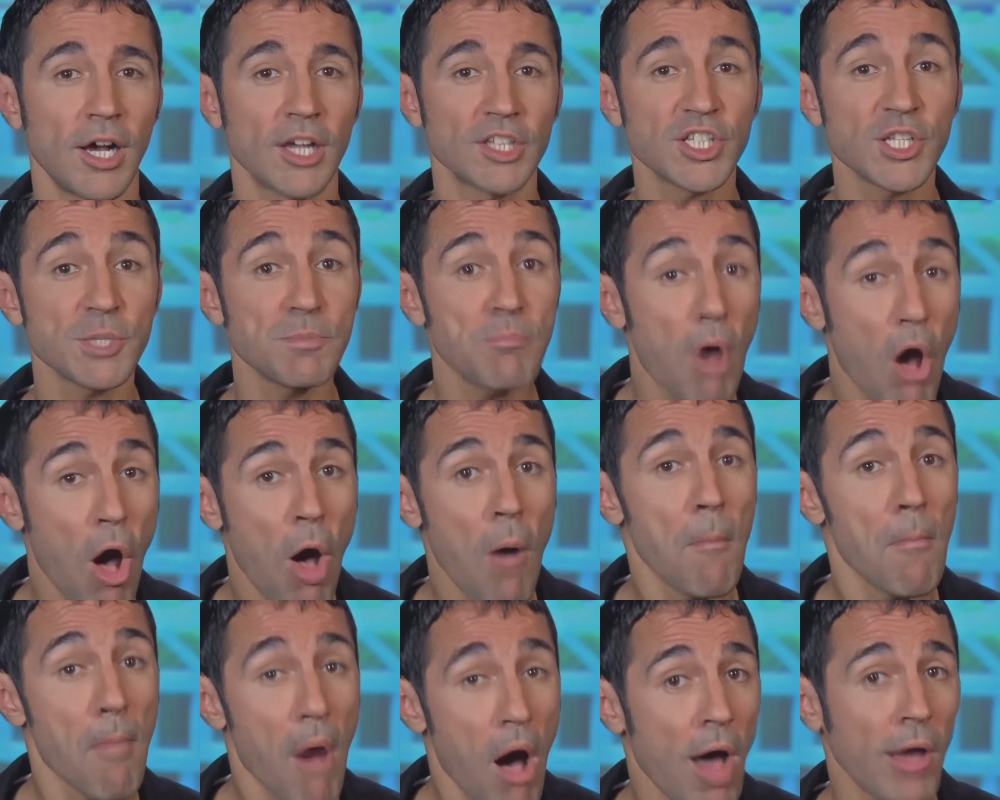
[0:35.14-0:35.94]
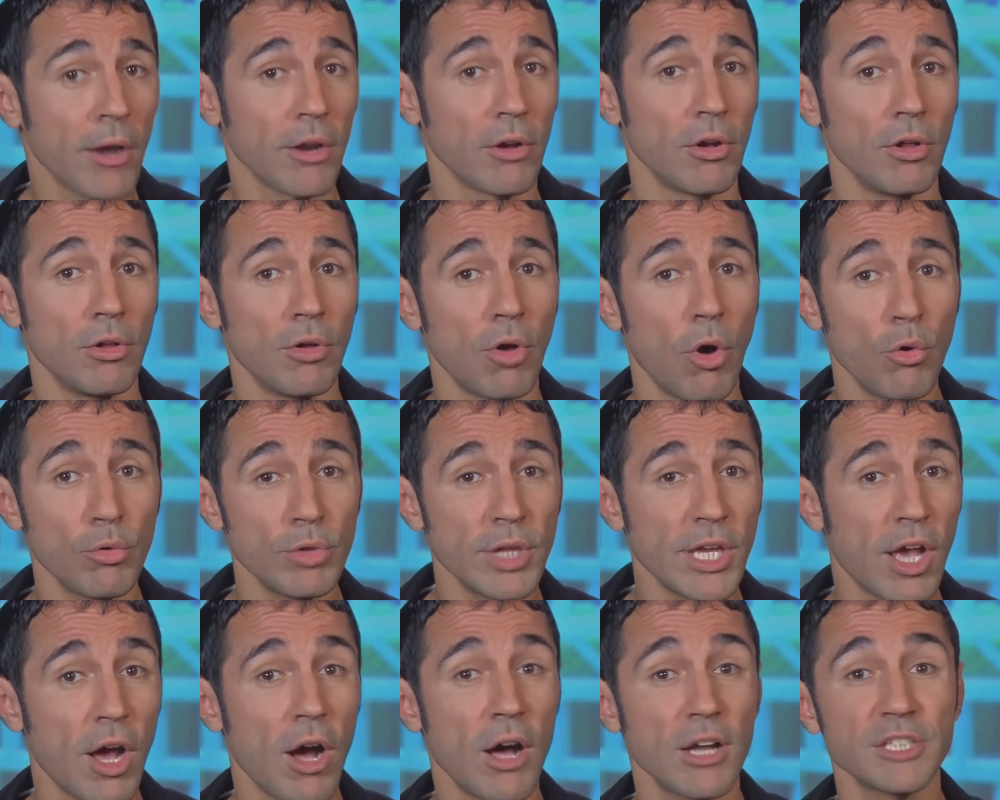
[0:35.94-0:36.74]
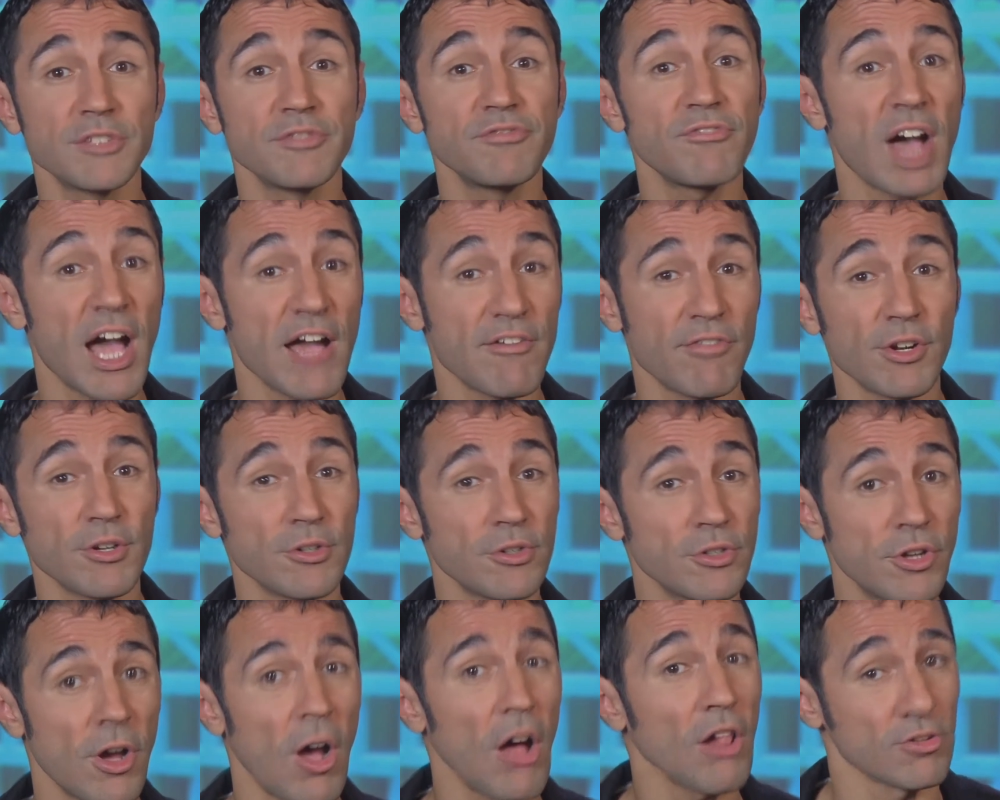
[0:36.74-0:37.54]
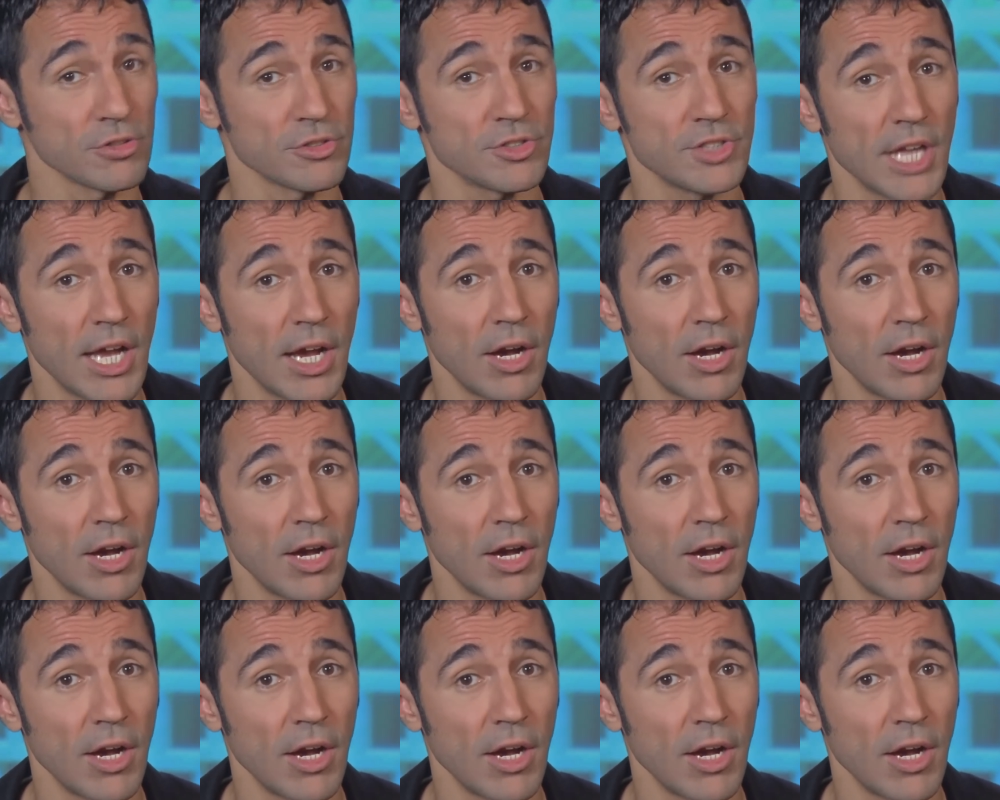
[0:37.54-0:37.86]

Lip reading: A small model only costs $500